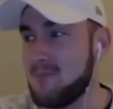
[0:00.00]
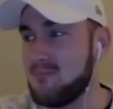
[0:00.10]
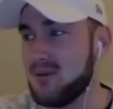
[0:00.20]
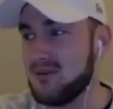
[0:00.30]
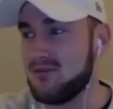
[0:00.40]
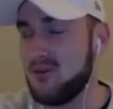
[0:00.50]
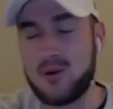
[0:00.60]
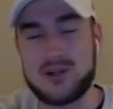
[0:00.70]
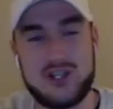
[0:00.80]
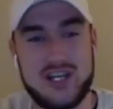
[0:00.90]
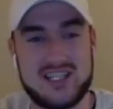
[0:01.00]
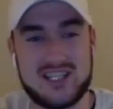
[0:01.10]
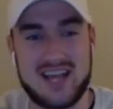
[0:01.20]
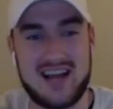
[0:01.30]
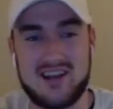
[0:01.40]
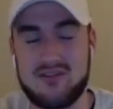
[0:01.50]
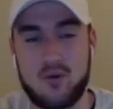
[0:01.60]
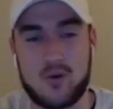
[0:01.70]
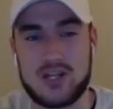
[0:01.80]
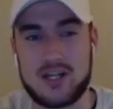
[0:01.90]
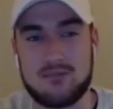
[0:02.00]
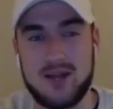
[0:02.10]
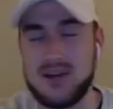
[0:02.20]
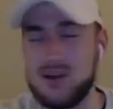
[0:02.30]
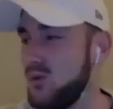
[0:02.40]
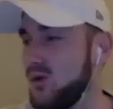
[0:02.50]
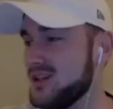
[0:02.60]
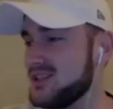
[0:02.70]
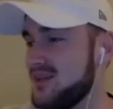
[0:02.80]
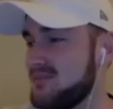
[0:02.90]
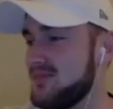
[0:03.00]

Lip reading: but Italian 4 cheese blend was